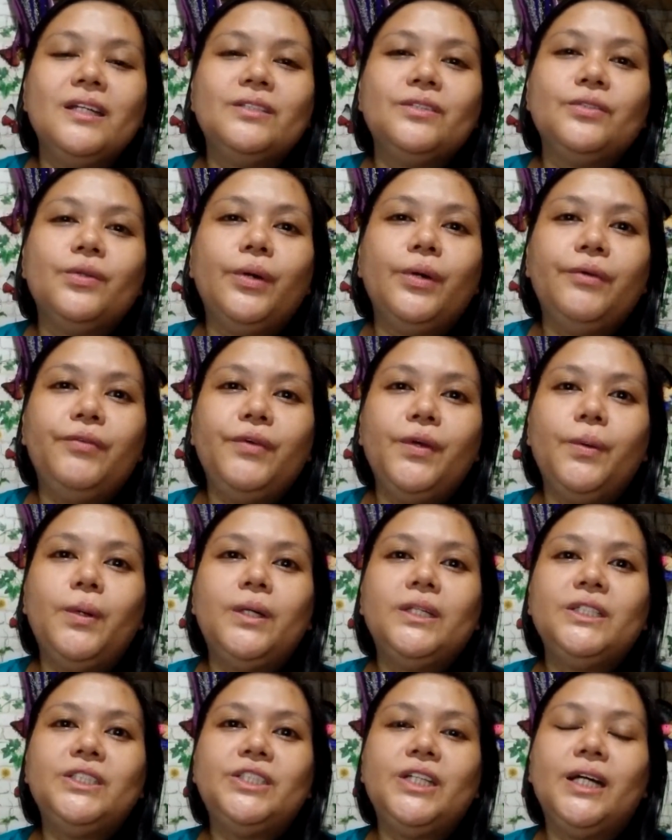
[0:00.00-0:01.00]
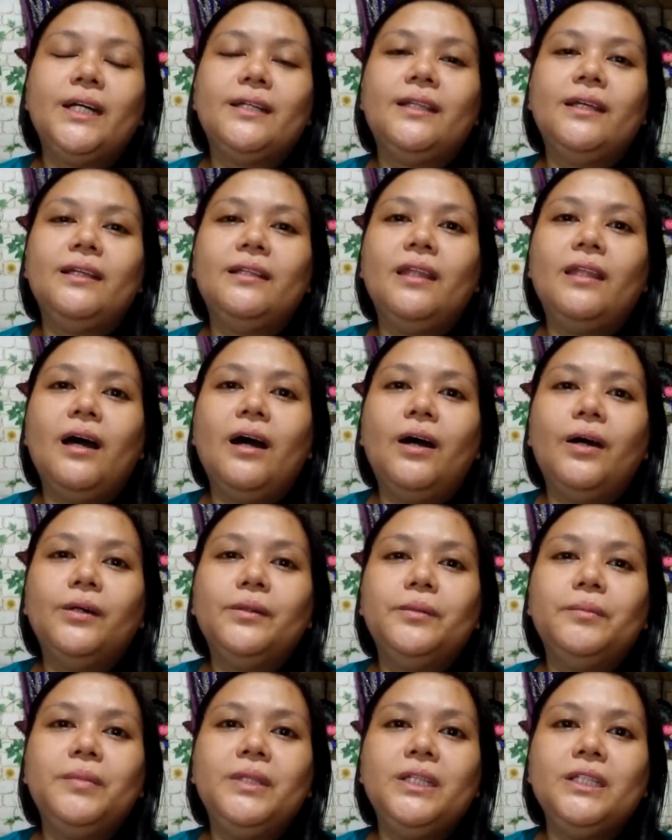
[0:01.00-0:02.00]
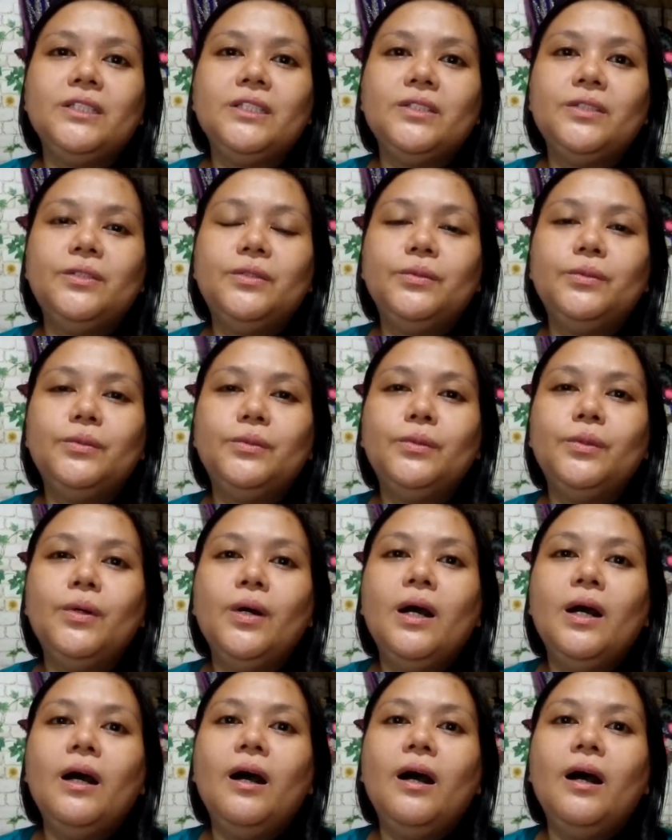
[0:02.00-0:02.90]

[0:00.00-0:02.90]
So if you want to check that out, please do